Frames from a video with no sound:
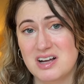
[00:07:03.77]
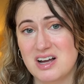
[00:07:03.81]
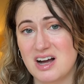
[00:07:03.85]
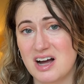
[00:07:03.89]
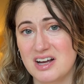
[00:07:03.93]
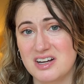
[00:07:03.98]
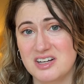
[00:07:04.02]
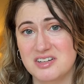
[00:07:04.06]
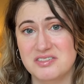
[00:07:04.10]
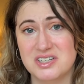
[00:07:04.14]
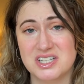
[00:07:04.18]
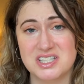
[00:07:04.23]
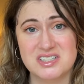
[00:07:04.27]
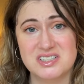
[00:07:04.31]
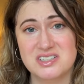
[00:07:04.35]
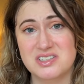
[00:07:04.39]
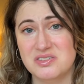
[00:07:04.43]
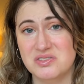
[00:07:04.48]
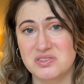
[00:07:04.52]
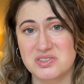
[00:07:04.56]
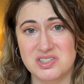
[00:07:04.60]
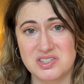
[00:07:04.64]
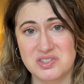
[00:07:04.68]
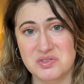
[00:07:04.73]
kind of
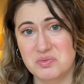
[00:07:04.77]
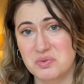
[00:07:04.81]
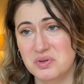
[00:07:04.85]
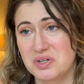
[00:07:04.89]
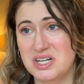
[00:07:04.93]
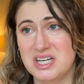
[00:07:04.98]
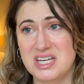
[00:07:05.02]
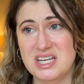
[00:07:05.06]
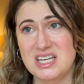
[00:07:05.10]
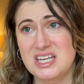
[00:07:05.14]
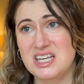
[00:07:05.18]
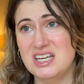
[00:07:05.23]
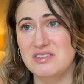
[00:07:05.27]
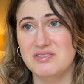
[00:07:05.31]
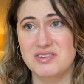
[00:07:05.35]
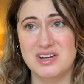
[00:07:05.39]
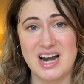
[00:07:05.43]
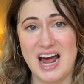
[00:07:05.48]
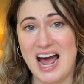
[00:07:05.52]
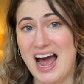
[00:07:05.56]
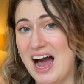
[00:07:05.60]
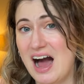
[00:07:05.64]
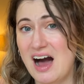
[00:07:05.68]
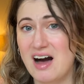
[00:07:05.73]
excuses would he even
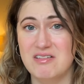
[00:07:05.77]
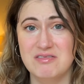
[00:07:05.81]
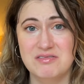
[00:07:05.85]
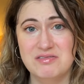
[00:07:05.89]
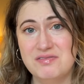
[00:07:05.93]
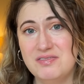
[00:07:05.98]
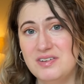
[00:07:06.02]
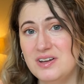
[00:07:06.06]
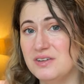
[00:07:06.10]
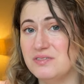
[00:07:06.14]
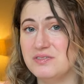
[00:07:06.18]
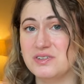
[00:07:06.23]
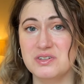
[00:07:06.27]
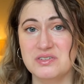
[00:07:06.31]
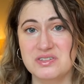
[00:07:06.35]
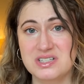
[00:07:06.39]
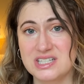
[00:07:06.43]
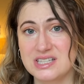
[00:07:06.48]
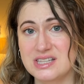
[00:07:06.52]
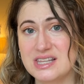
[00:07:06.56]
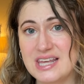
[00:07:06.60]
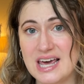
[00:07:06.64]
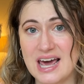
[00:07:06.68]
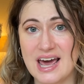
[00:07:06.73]
have if you
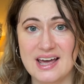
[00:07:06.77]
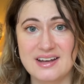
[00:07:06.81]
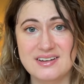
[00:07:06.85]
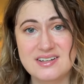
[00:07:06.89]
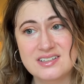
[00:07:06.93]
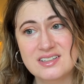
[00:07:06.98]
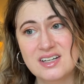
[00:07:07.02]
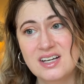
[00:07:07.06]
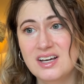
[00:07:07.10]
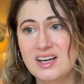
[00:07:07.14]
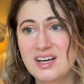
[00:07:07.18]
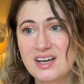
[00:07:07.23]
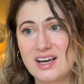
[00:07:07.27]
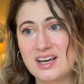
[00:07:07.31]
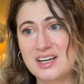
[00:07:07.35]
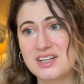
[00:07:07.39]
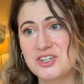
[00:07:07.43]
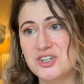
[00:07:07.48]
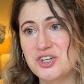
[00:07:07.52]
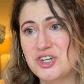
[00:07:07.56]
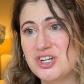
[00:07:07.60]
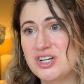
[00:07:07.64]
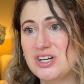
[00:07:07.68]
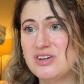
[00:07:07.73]
did that?
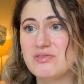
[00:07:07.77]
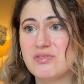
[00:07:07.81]
And she